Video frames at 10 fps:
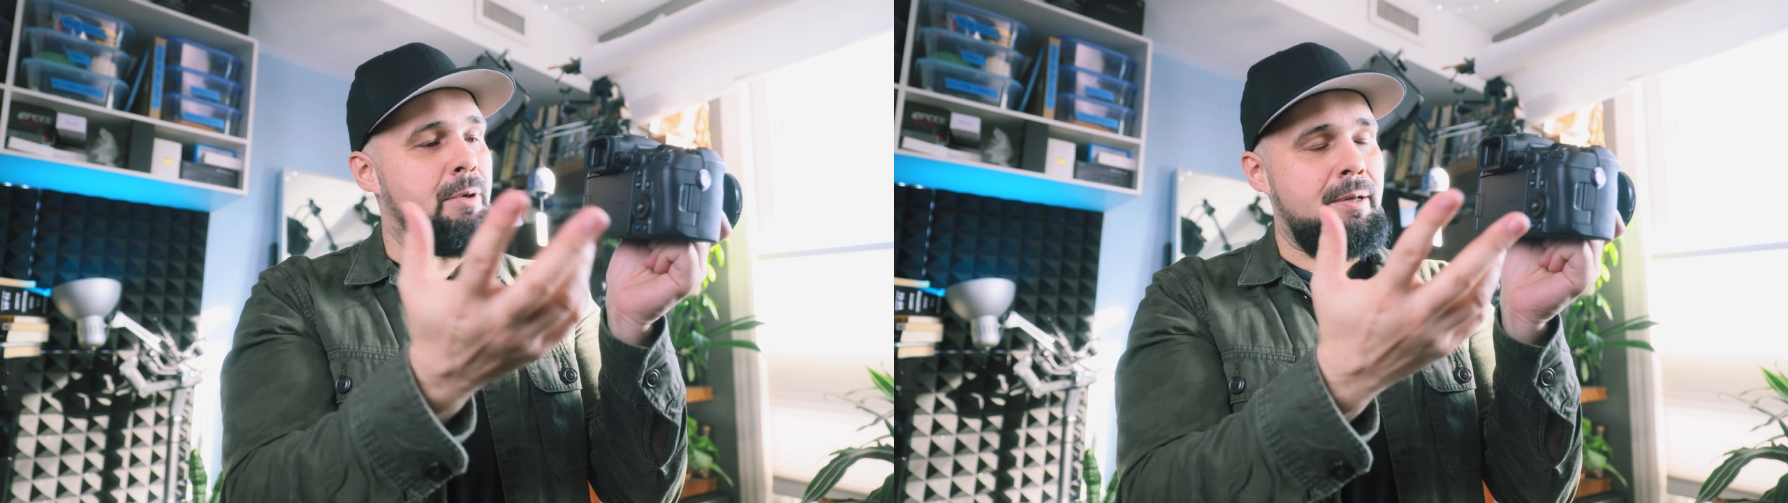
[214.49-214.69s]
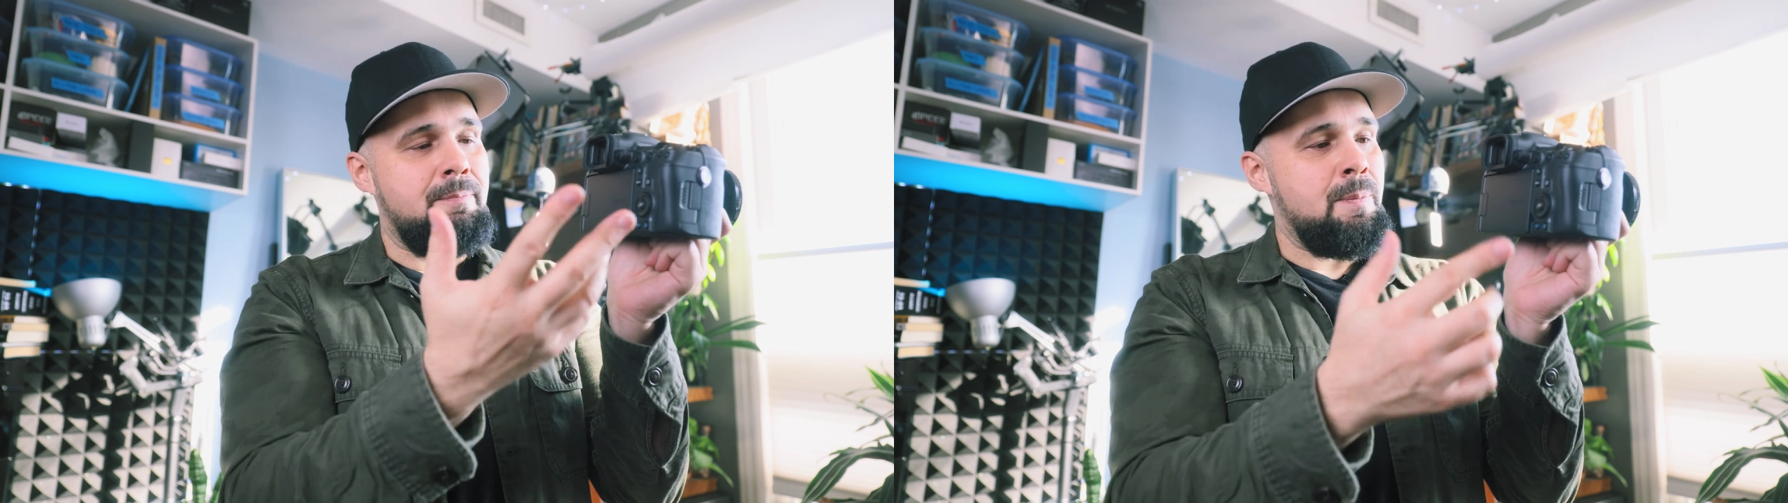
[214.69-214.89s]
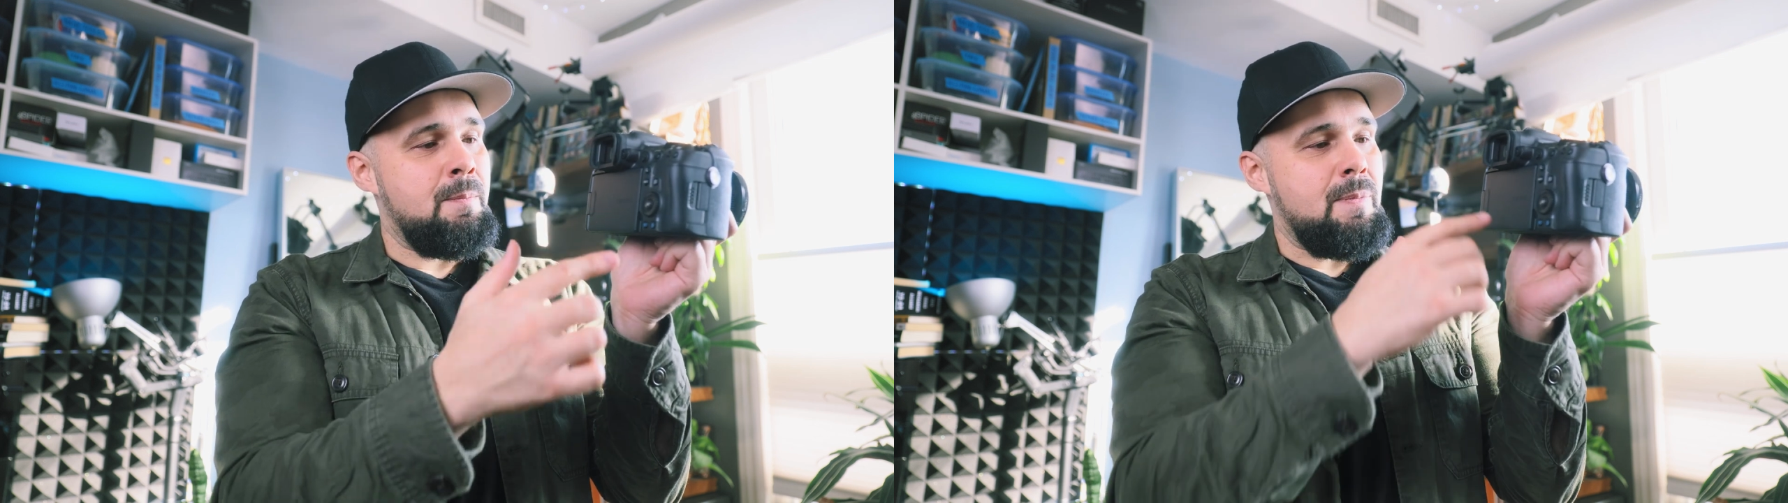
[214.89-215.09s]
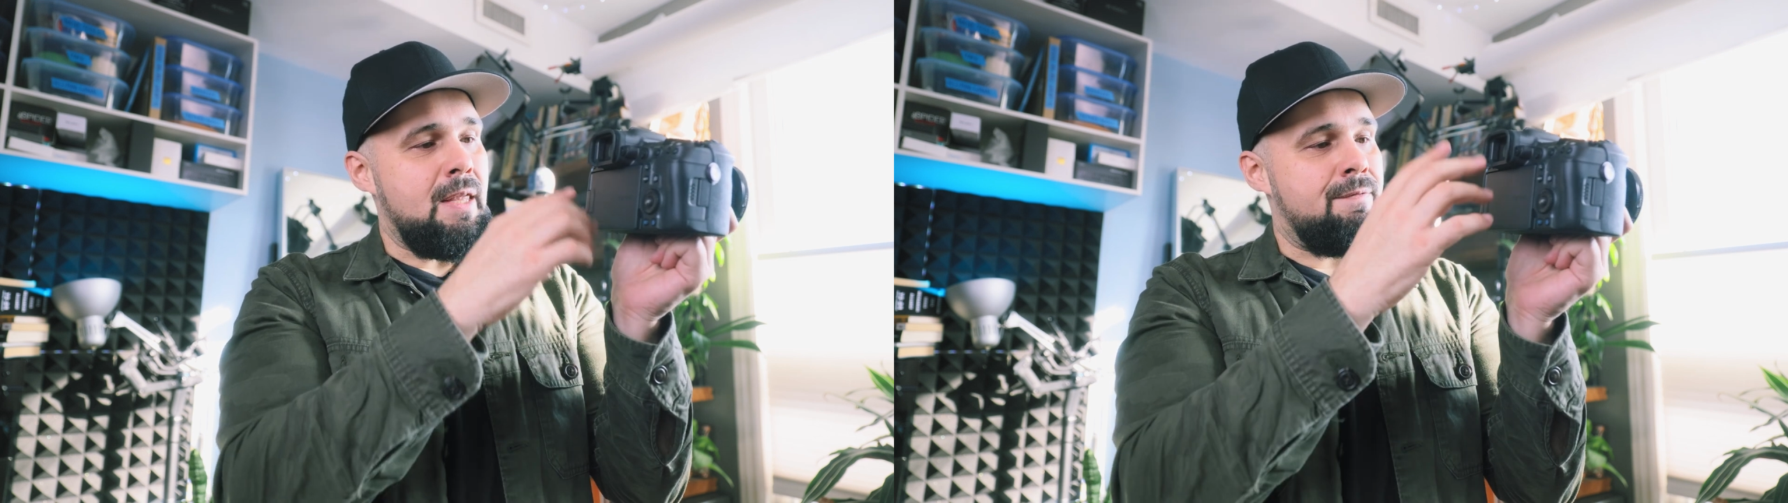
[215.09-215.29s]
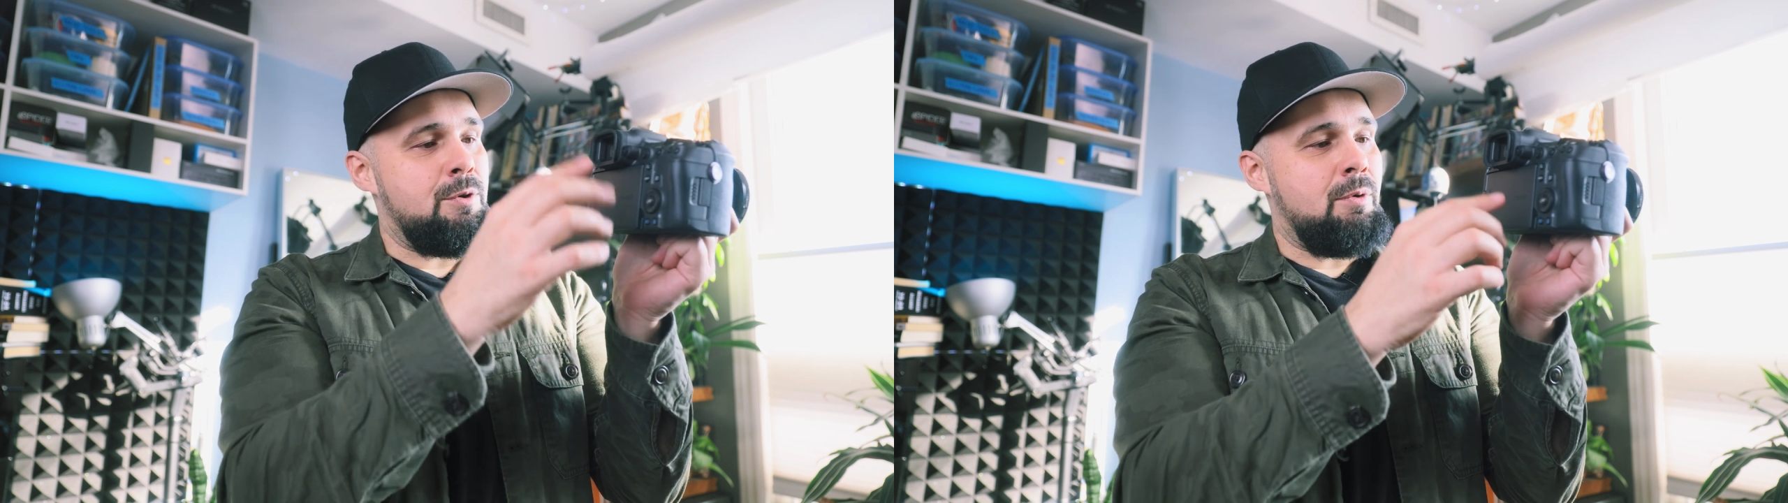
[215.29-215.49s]
But
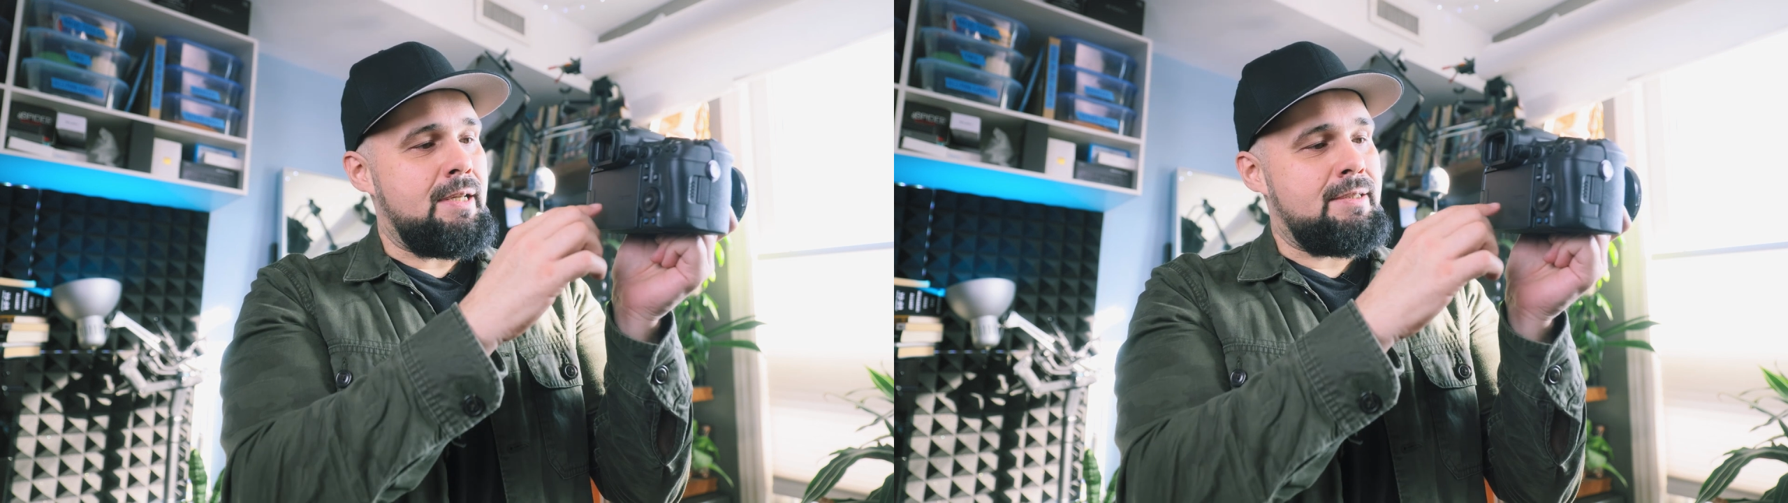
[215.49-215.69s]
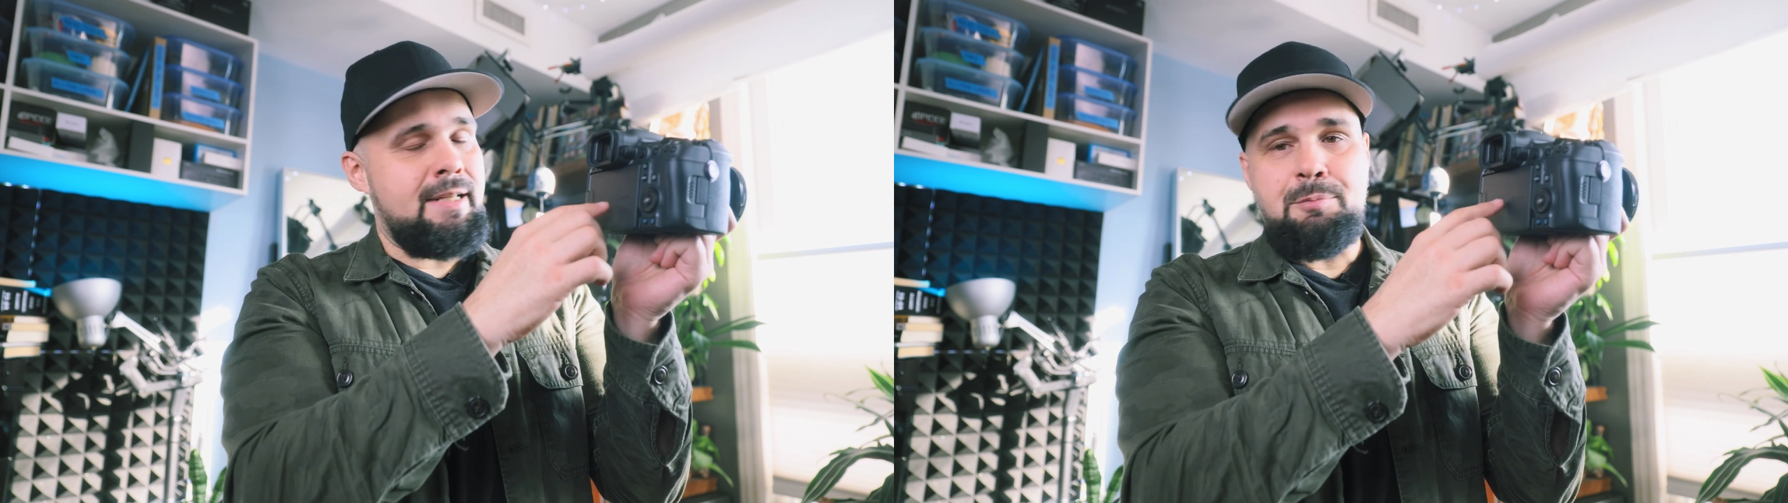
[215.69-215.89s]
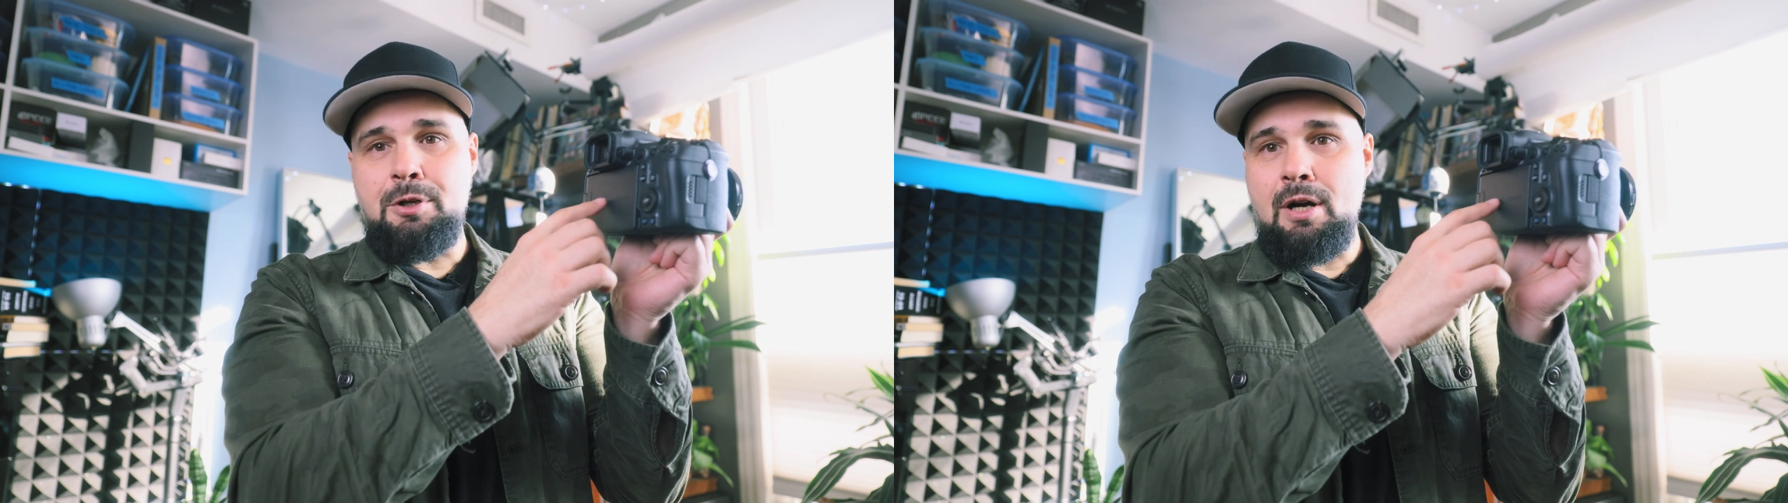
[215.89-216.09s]
if you want to set up your